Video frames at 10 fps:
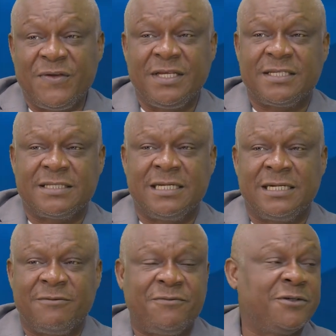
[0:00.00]
things
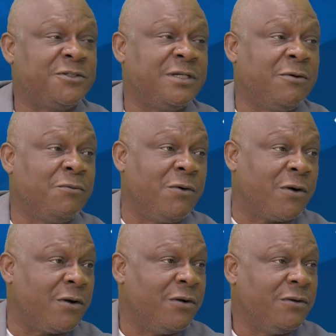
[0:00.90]
that are functional
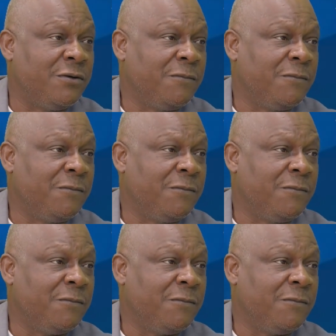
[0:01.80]
work.